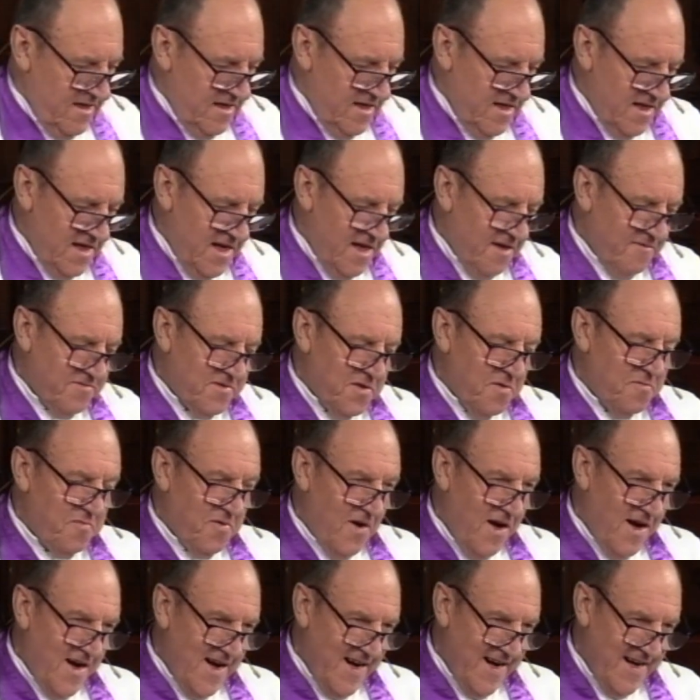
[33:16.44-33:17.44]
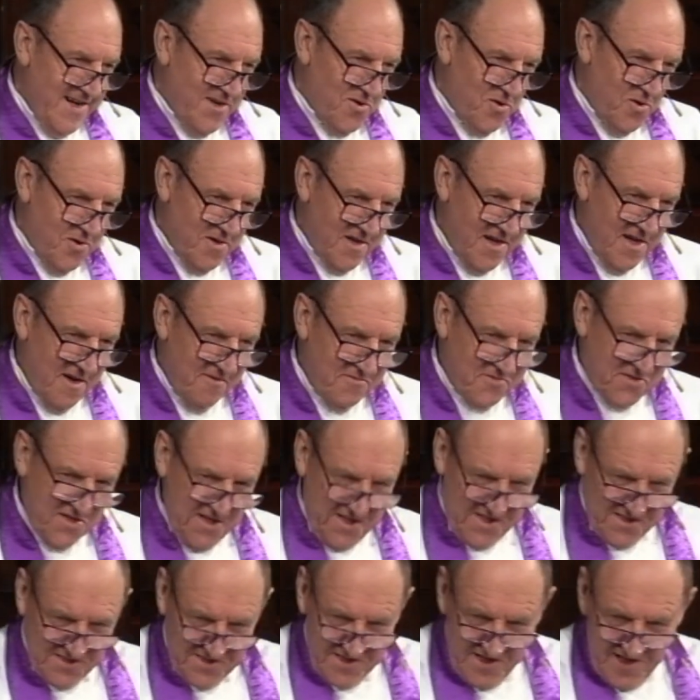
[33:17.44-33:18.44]
Love divine or love's
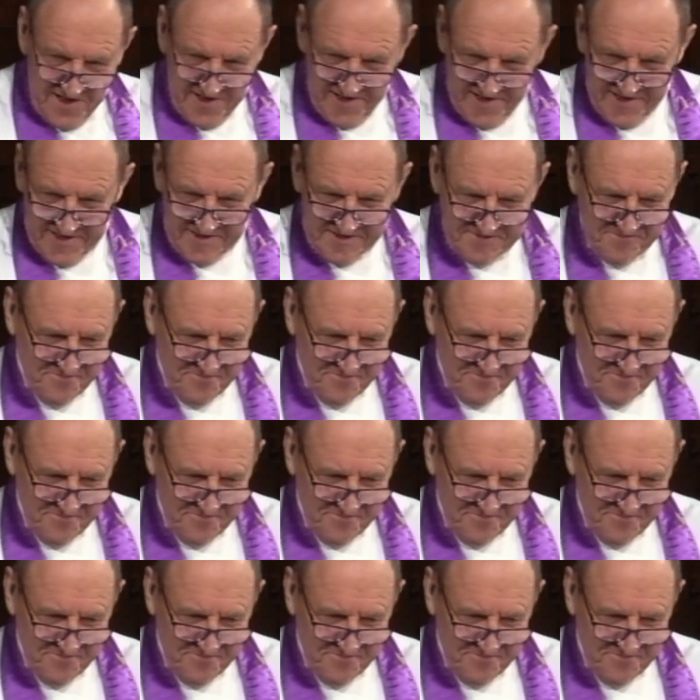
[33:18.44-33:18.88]
excelling.